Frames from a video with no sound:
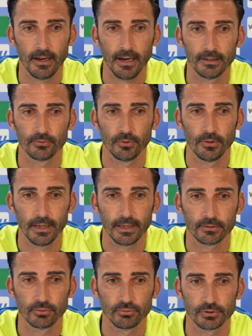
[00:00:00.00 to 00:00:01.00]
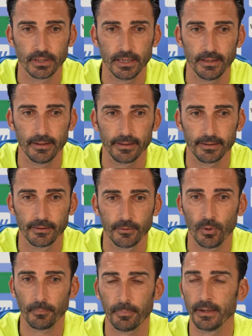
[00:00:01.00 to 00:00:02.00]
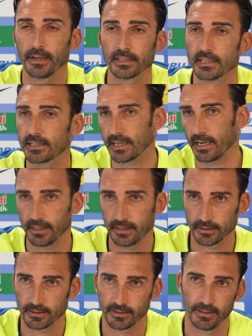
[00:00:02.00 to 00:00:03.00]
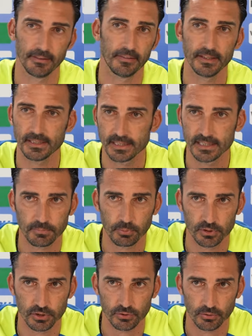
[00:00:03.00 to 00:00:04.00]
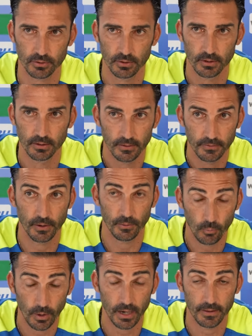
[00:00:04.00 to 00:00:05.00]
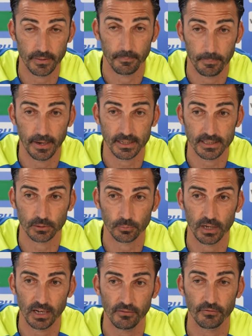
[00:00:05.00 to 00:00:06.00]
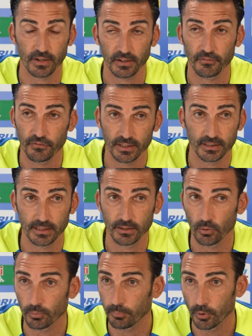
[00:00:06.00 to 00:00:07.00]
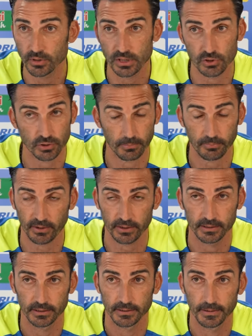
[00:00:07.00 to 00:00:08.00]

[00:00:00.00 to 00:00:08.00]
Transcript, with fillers: I don't like to say like one player is a striker and this is his position. The way the players that we have can fit in all positions up front.